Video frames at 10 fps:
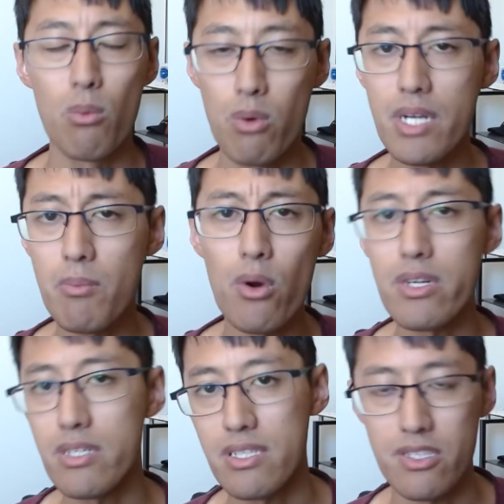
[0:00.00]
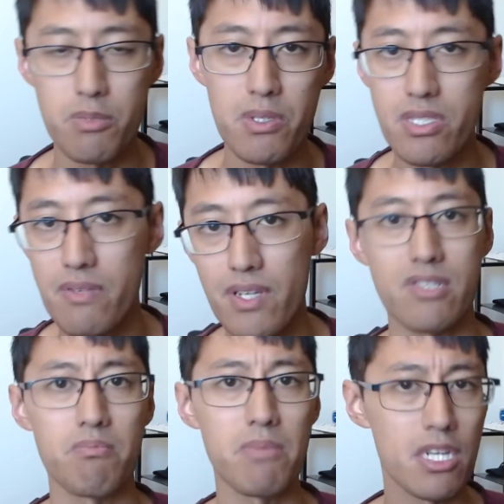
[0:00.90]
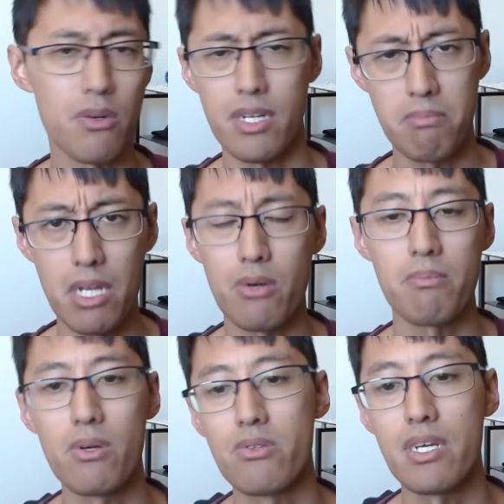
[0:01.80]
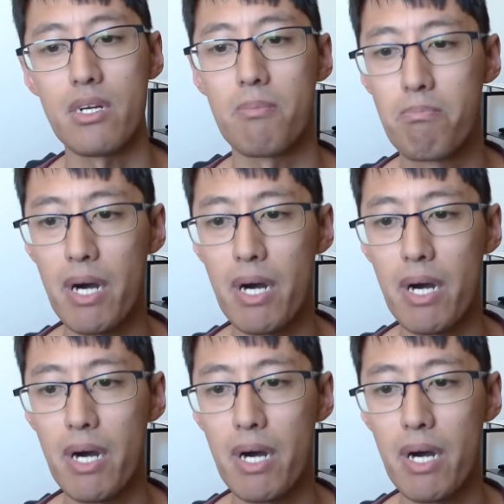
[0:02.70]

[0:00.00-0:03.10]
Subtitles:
We'll get more into the specifics of metering and metering modes later,